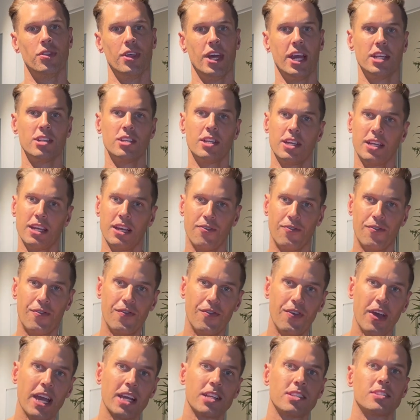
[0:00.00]
then
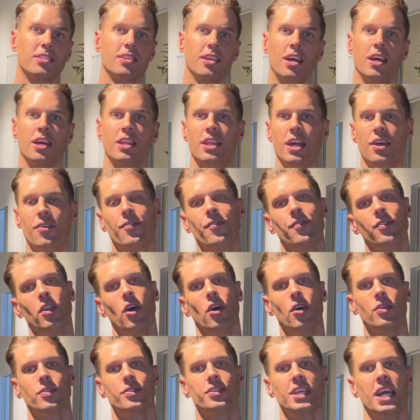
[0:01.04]
affect their
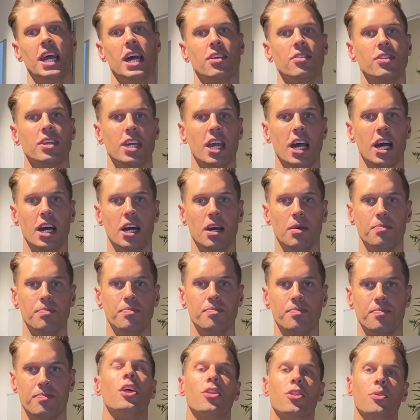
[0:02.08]
flow down the arm.
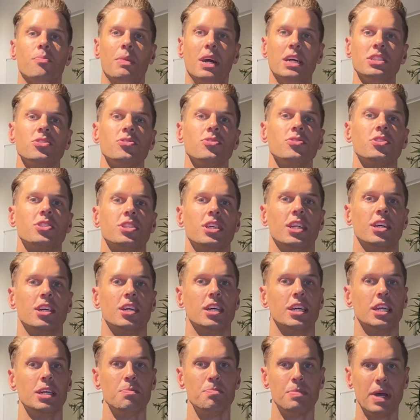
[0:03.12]
The muscles that
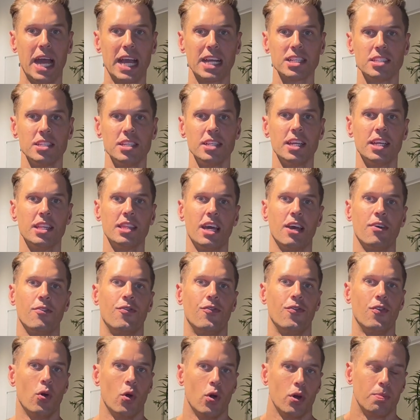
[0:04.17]
are impacted in
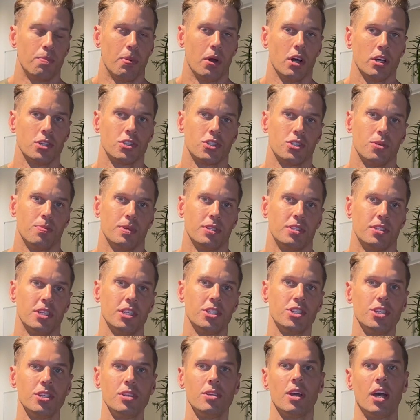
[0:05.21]
that forward posture
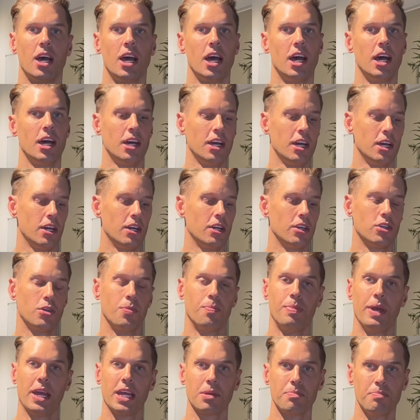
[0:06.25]
position are your
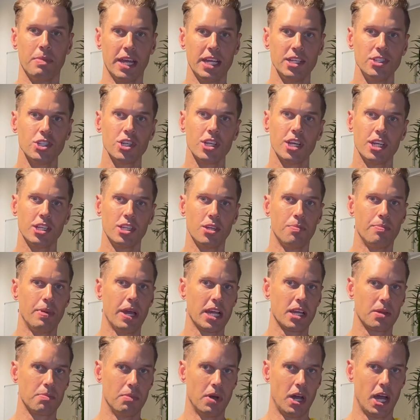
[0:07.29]
pec major and your
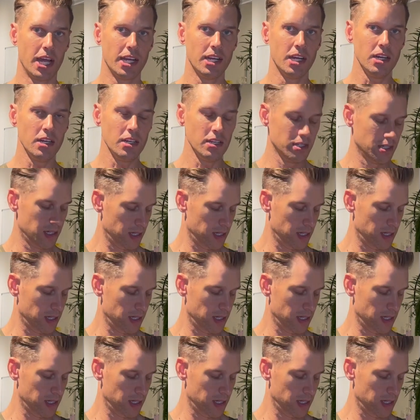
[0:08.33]
pec minor,